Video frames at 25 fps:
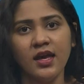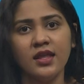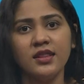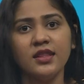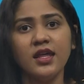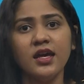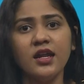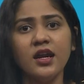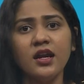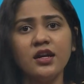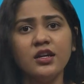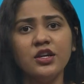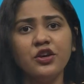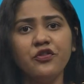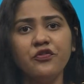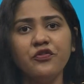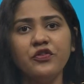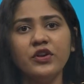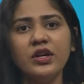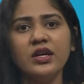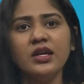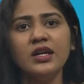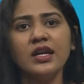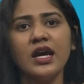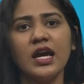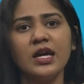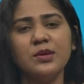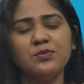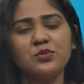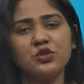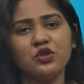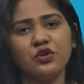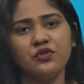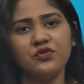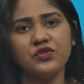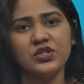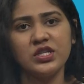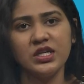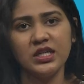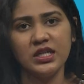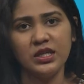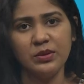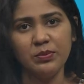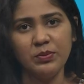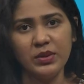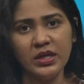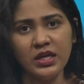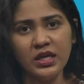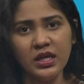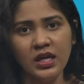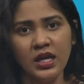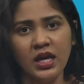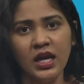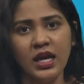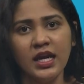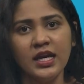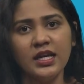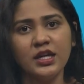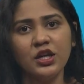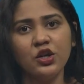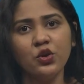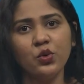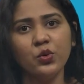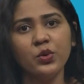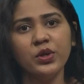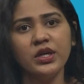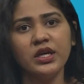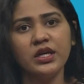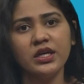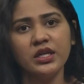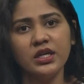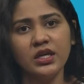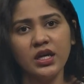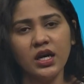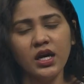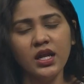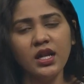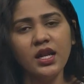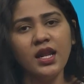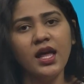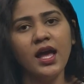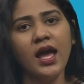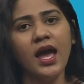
There are different types of GDP including real,